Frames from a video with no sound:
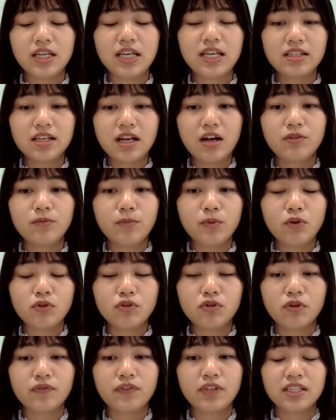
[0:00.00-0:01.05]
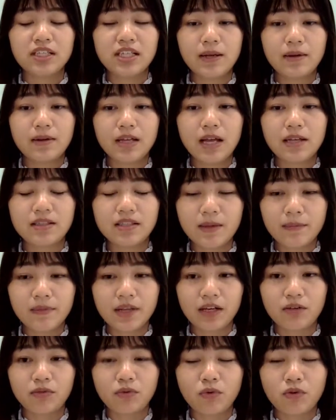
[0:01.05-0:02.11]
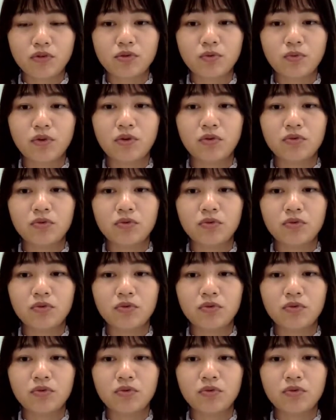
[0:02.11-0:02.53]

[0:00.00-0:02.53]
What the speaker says: each output of the subnetworks